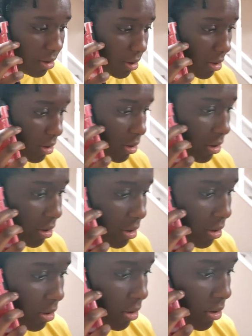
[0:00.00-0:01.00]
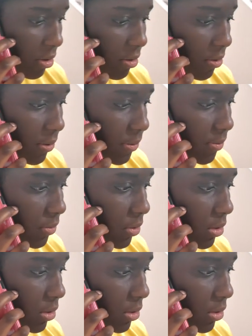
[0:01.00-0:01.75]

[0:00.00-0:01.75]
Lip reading: Nothing is said.